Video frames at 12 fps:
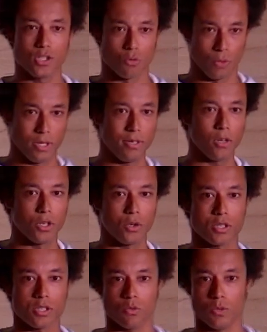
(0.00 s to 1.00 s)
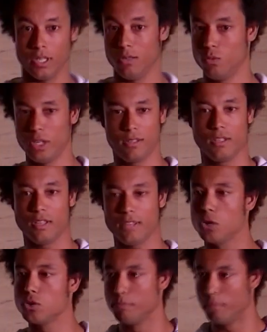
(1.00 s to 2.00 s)
a retail user with a
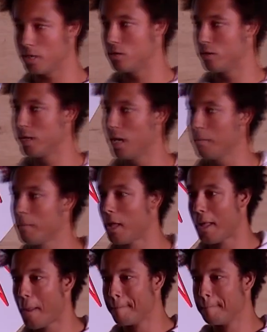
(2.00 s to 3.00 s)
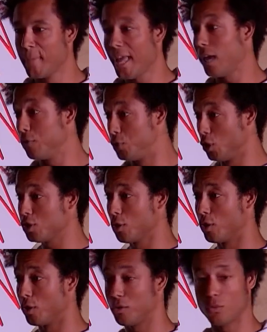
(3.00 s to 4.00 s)
thousand bucks to your name, and you've just
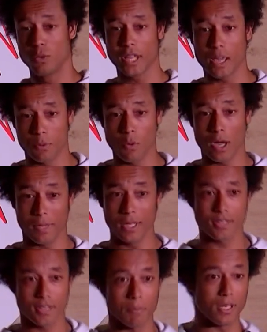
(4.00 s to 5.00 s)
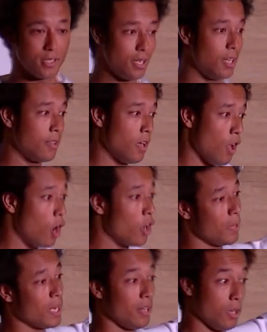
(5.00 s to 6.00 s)
learned what APY means, that means that it
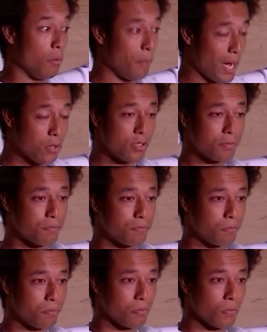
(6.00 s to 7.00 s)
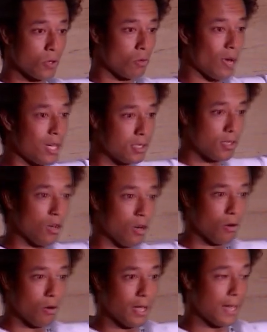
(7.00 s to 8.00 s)
automatically compounds, right?
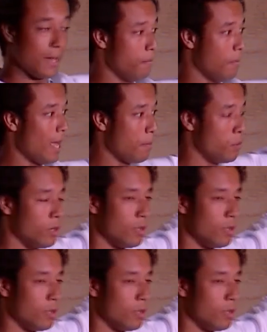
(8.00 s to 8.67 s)
So um, I put